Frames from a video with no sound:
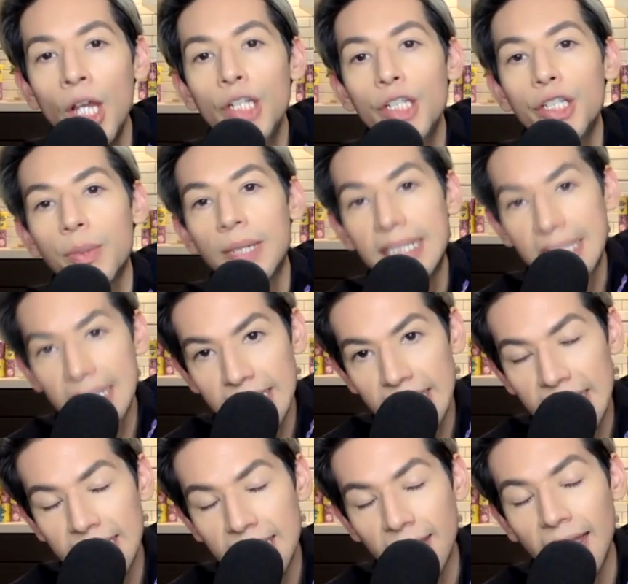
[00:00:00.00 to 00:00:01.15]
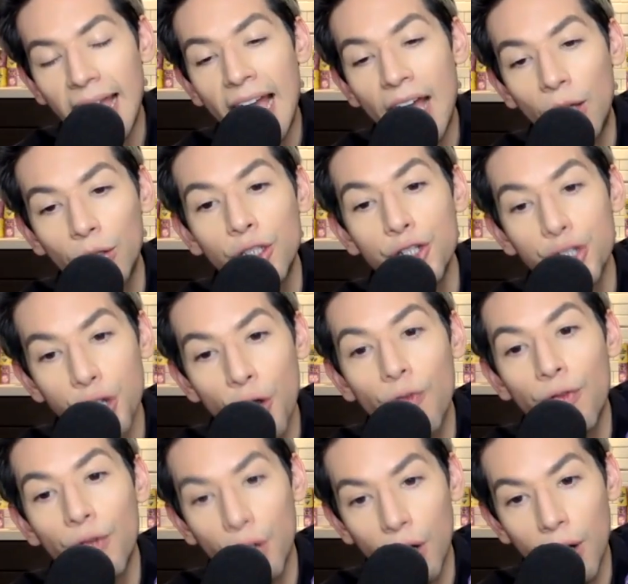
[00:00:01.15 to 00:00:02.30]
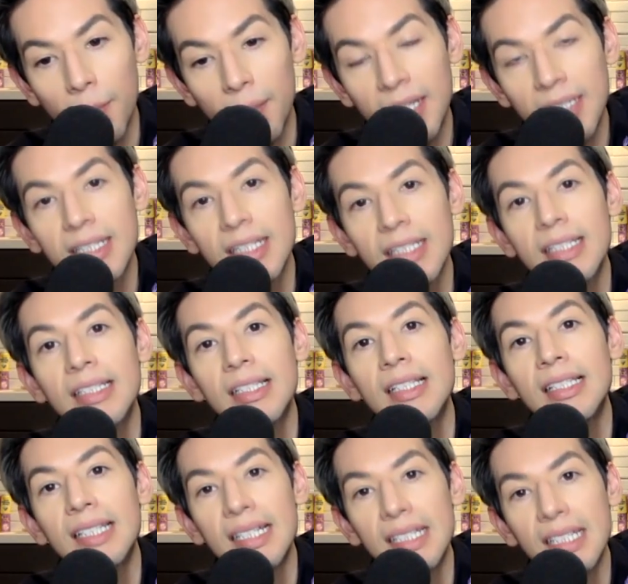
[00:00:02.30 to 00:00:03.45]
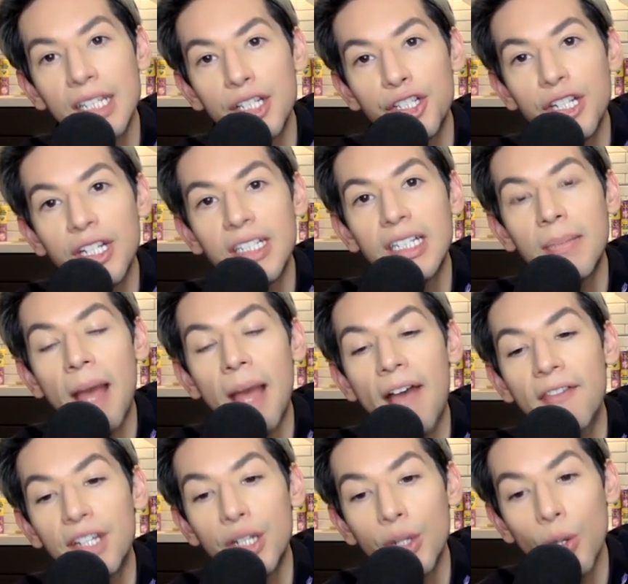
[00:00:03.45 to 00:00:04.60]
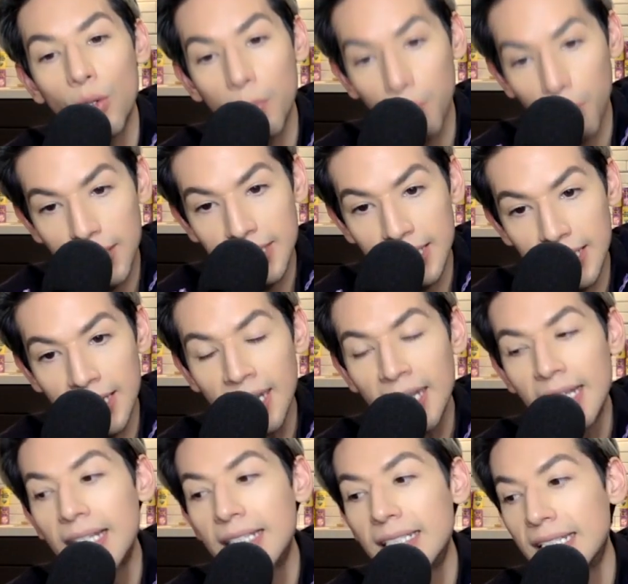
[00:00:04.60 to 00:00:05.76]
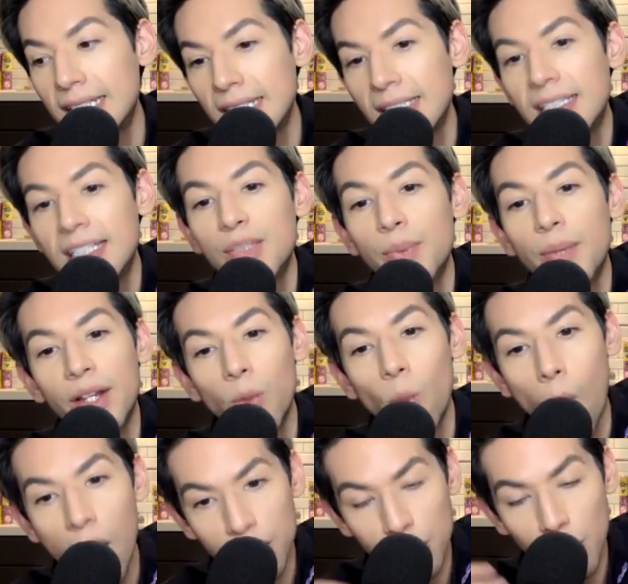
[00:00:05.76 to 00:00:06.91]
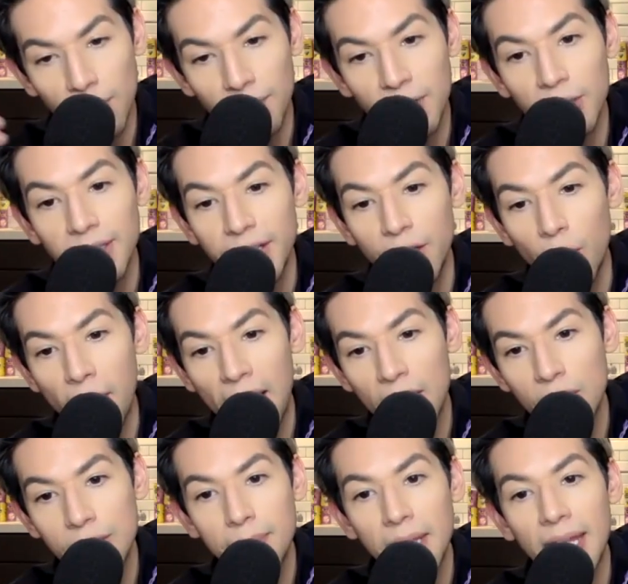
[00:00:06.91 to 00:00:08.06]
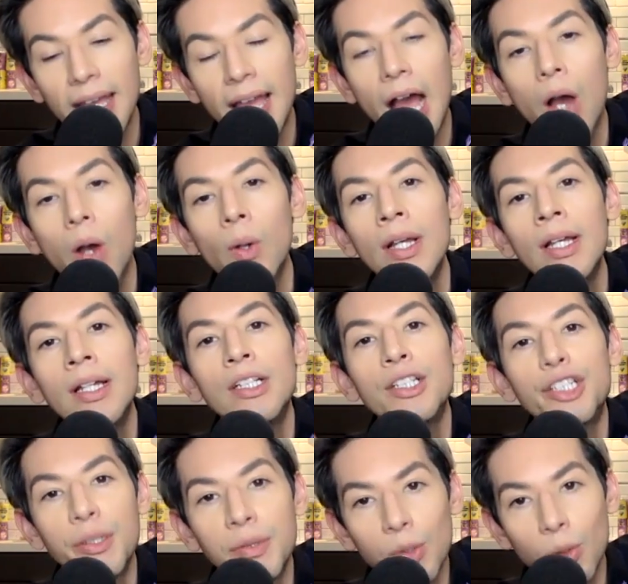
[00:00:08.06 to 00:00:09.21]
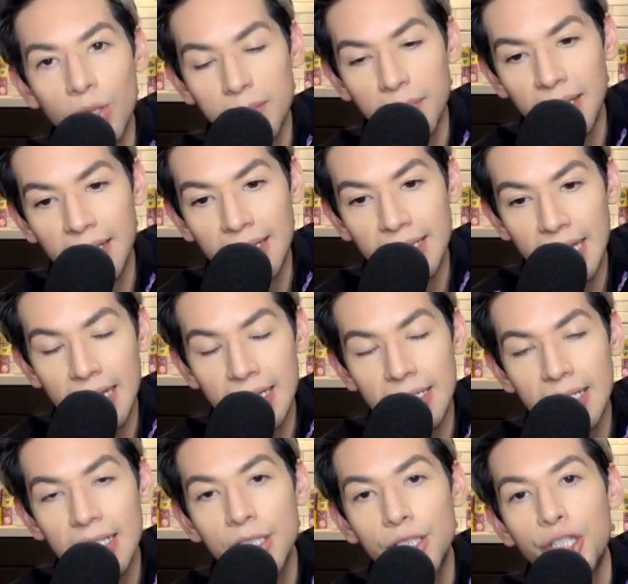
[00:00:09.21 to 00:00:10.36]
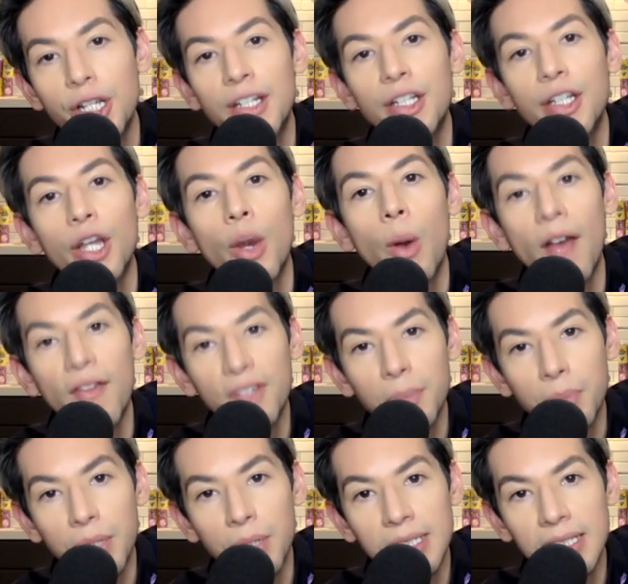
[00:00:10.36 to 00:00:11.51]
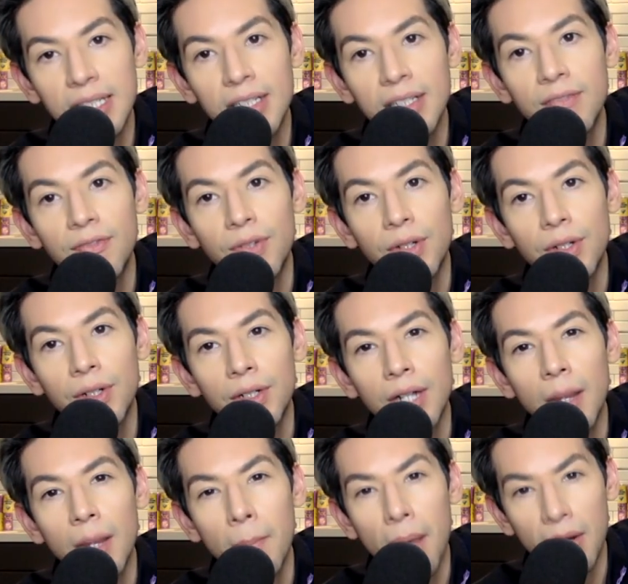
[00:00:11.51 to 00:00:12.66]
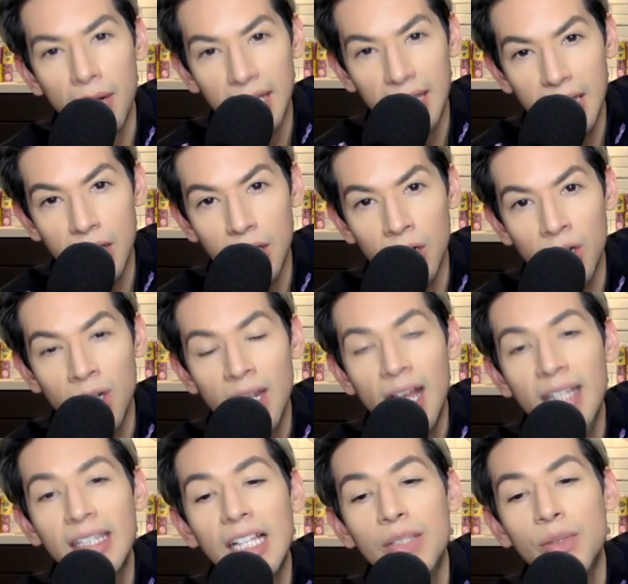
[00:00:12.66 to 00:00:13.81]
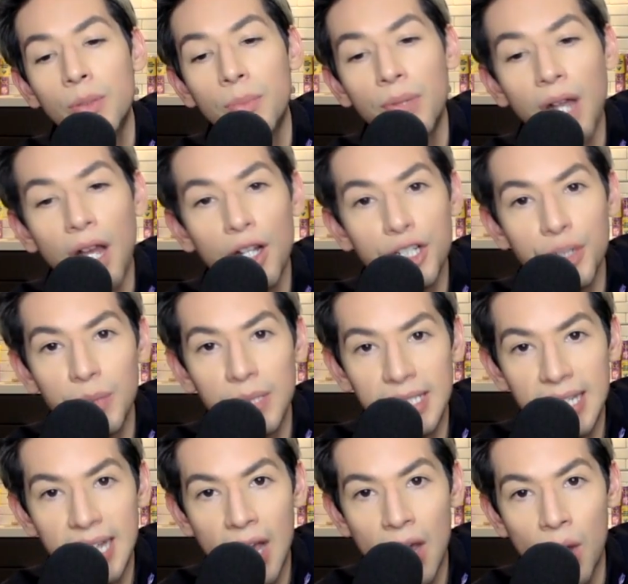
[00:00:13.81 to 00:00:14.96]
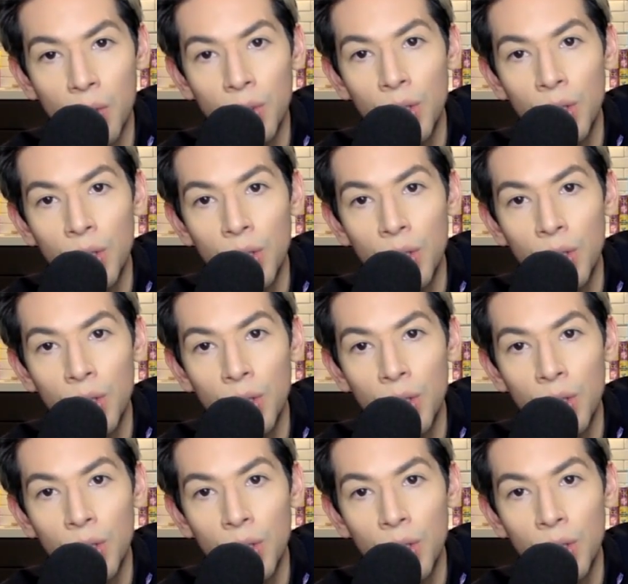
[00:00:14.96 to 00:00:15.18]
Teresa says that they held the show for her because this is the season that she ended up having to go to prison. In season six, we had to watch all of their legal battles play out. She was ultimately sentenced. She had to go off to prison for about a year, and that's when production was down.